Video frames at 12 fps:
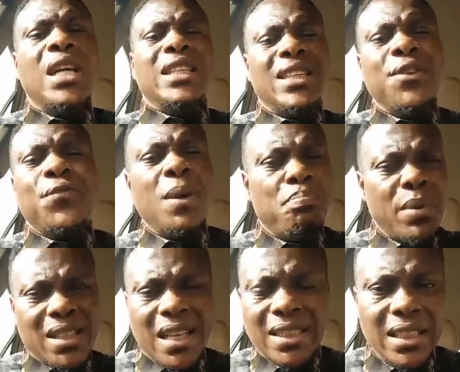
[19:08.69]
different
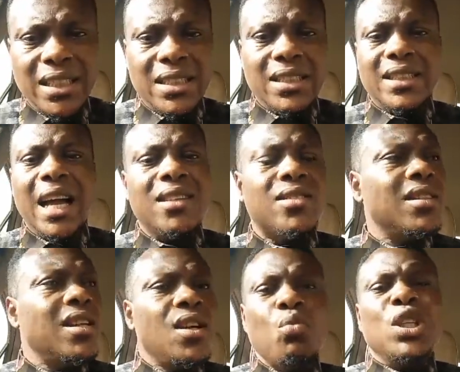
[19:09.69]
businesses that would